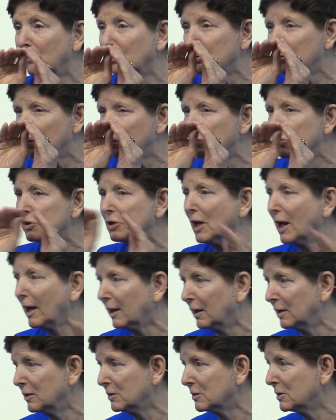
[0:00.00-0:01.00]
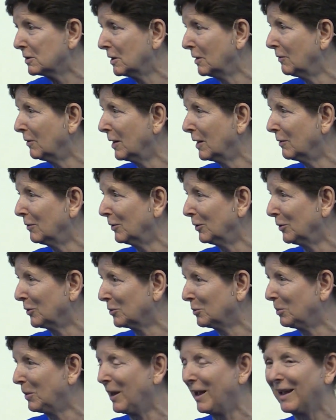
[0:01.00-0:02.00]
2 seconds have I ever
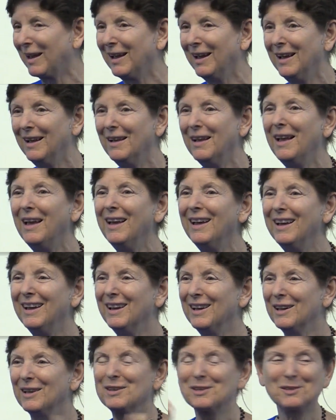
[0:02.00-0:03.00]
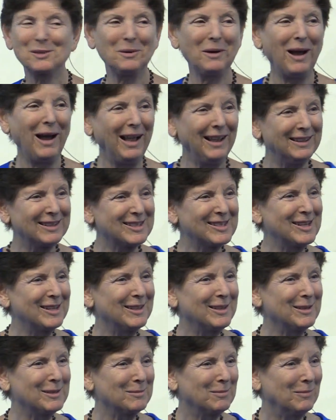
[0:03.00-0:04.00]
looked back. So I see
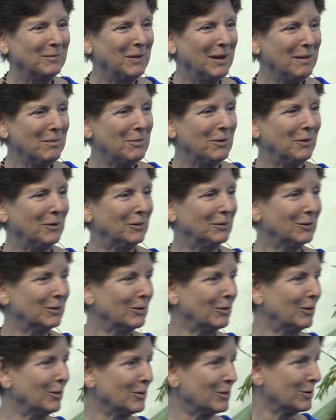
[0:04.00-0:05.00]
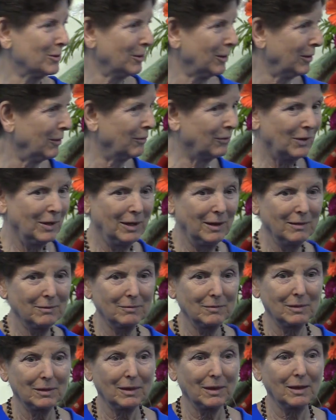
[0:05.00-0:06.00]
these people, sort of
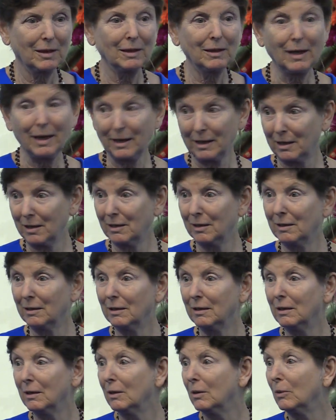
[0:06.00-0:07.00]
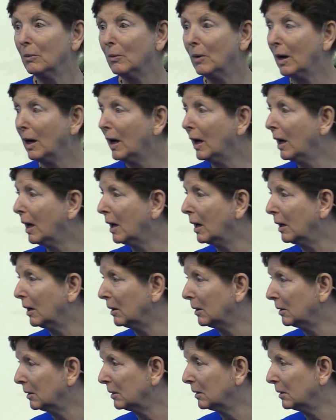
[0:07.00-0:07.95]
like, wow.